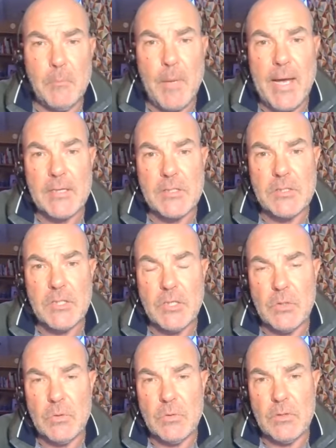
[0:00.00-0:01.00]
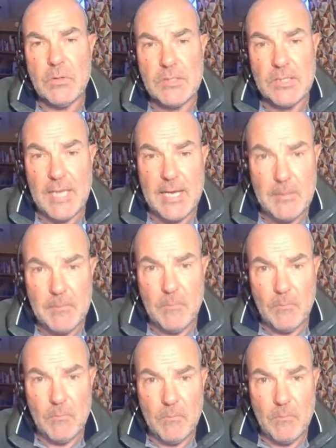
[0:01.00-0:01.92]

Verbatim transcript: back to the same